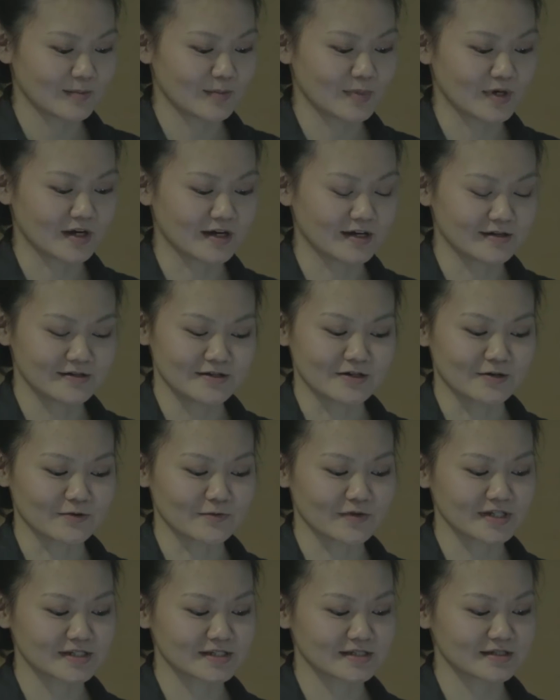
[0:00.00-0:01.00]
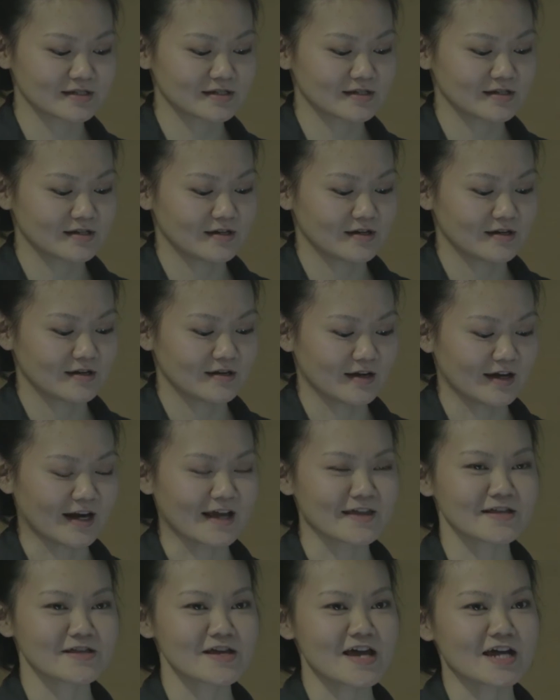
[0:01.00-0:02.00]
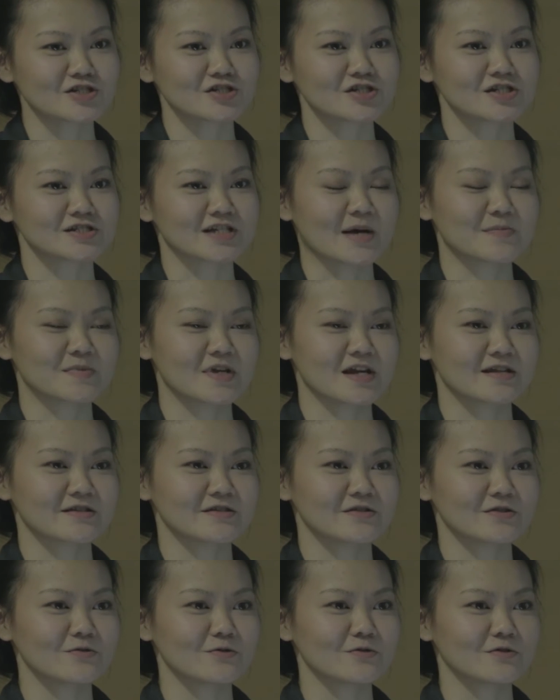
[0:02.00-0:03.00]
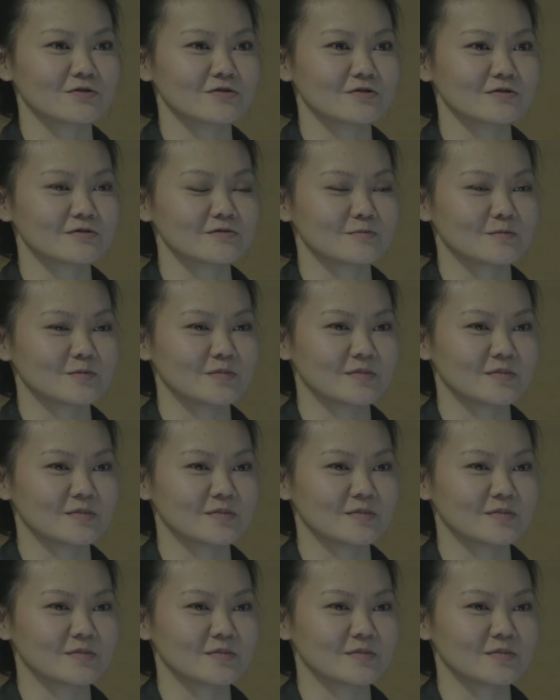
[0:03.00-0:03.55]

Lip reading: but this, and I think they actually just updated the Google